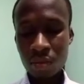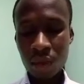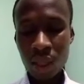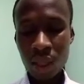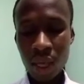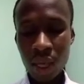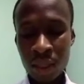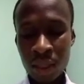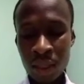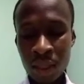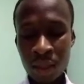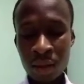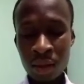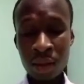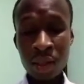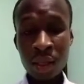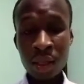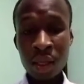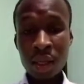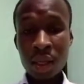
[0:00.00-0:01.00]
And then,
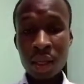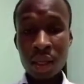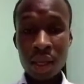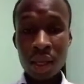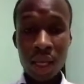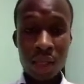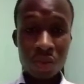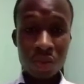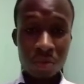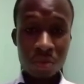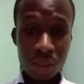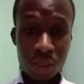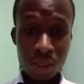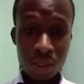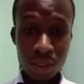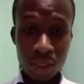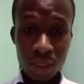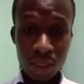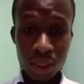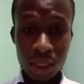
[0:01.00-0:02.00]
as we mentioned
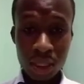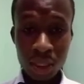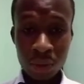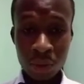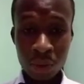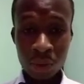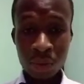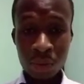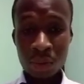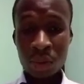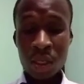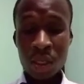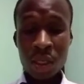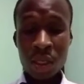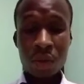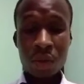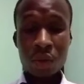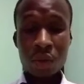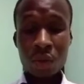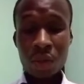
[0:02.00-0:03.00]
earlier on, it
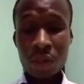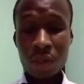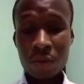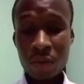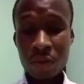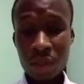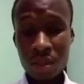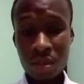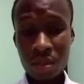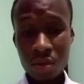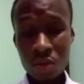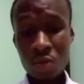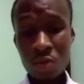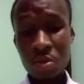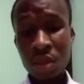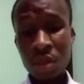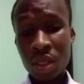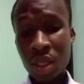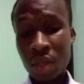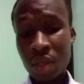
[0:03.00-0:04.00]
could affect so
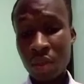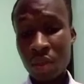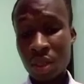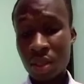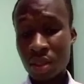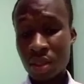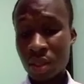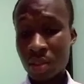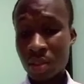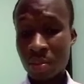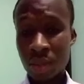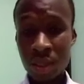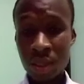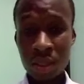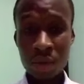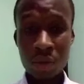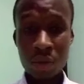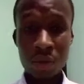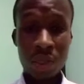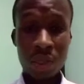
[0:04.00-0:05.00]
many areas in the body. It
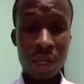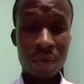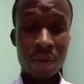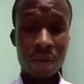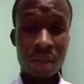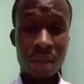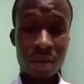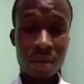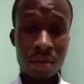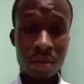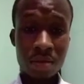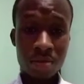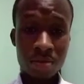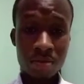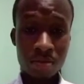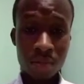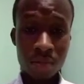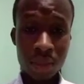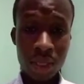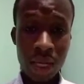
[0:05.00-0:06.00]
could affect
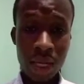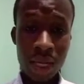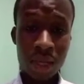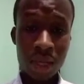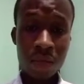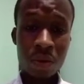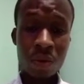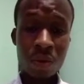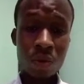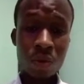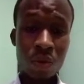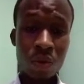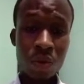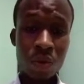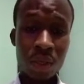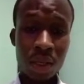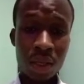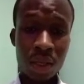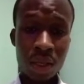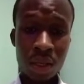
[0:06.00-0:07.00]
the ankle,
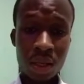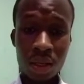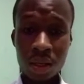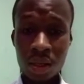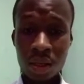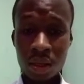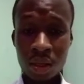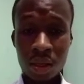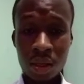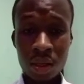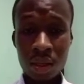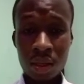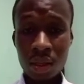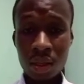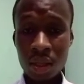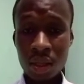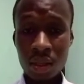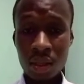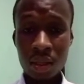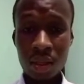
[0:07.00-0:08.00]
the
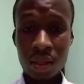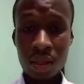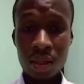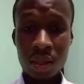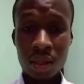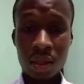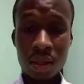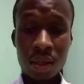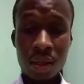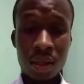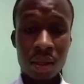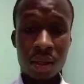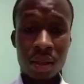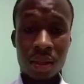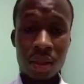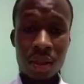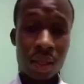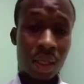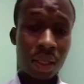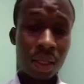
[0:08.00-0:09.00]

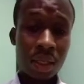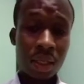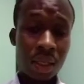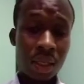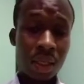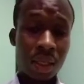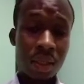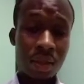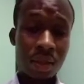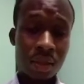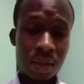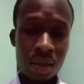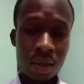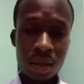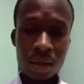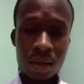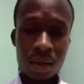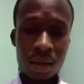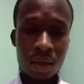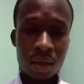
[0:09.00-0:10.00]
knees,
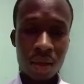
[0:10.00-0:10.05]
the